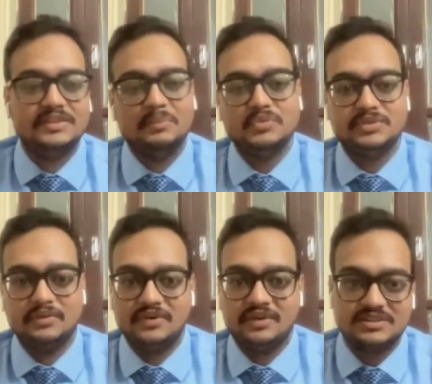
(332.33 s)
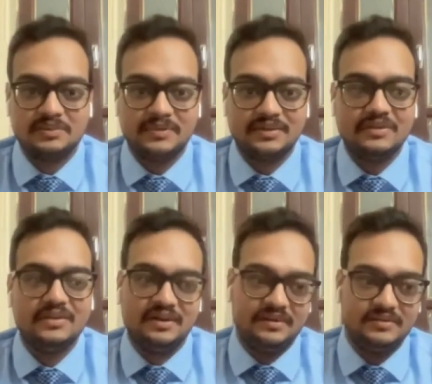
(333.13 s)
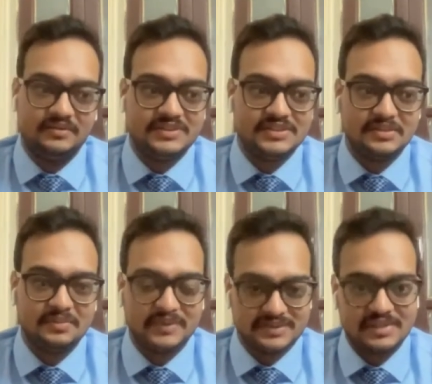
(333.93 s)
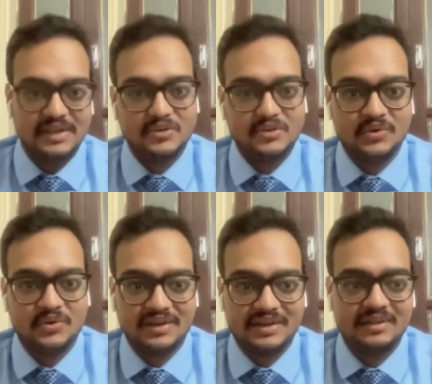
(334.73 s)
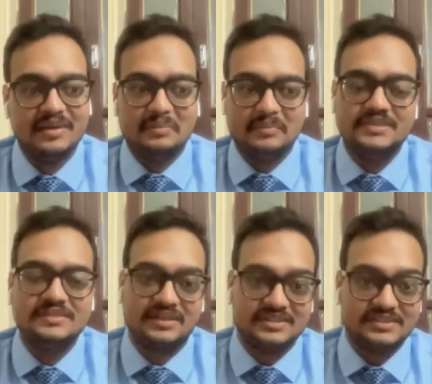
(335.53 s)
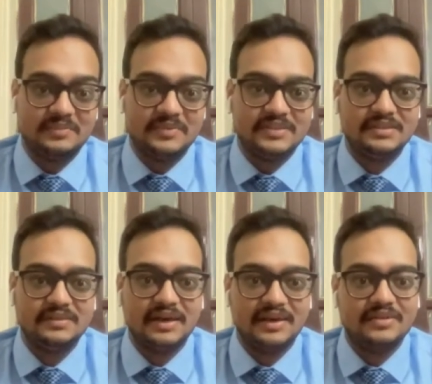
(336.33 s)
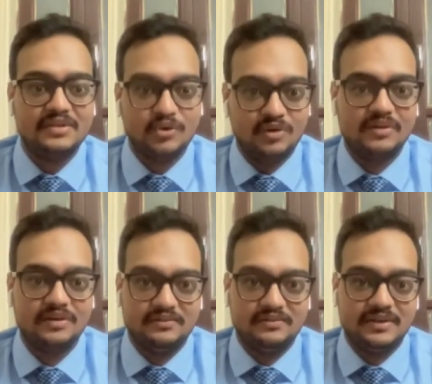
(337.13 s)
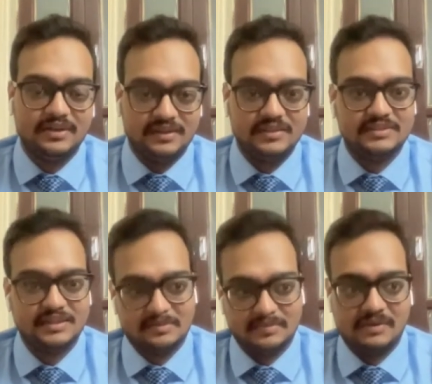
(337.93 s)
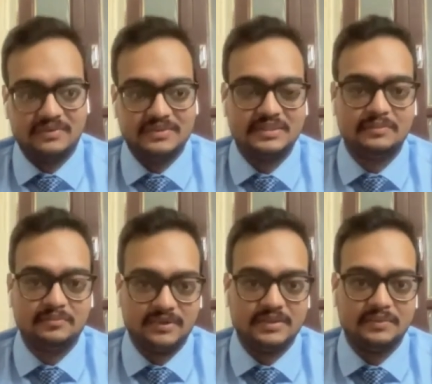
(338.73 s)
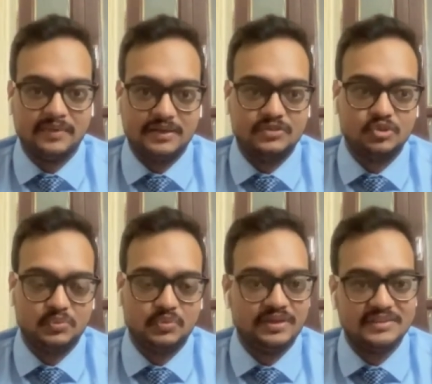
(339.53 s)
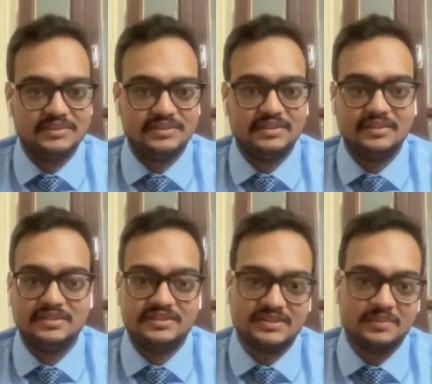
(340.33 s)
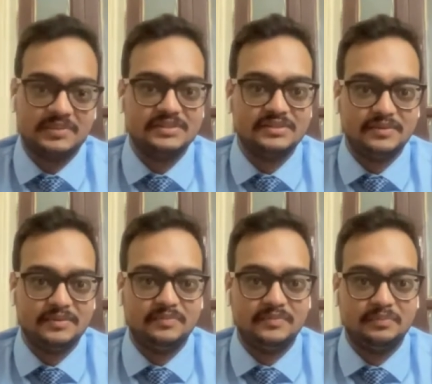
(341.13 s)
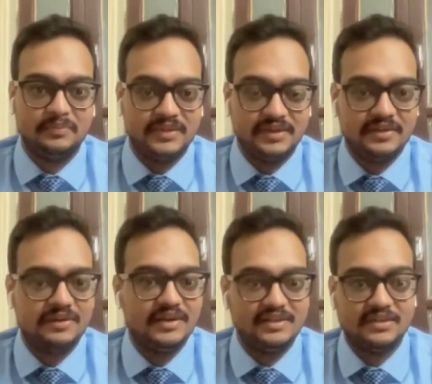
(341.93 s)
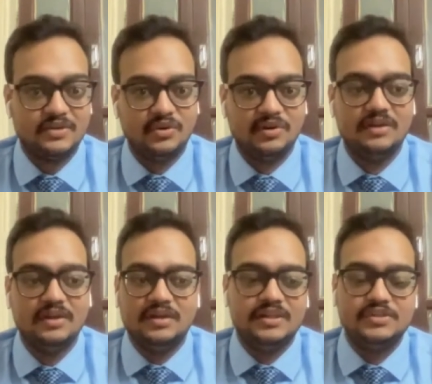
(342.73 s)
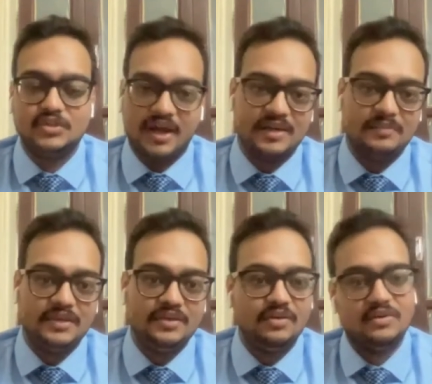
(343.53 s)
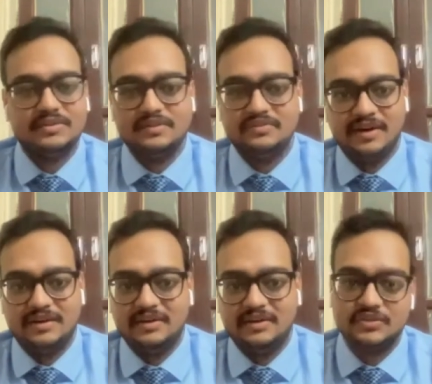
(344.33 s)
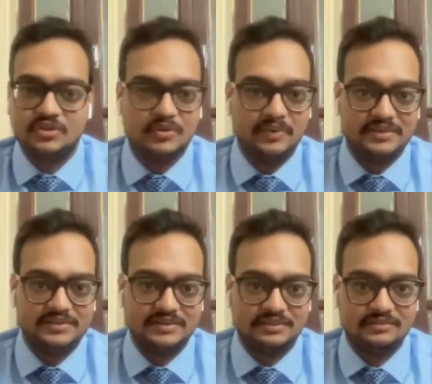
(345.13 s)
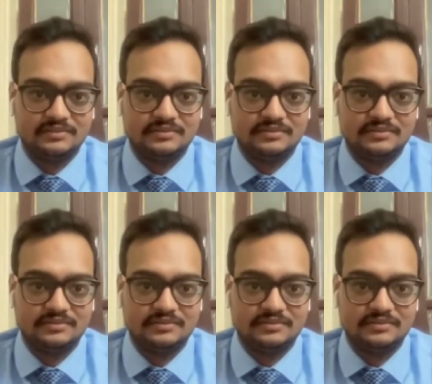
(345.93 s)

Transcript: Suppose our customer, uh, which is personally I do not like, but sir, customer is uh, like a god. We, in the sir, our city in the my Jodhpur and Rajasthan, the customer is we treated like a god. His enemy or the friend, it is not matter, sir.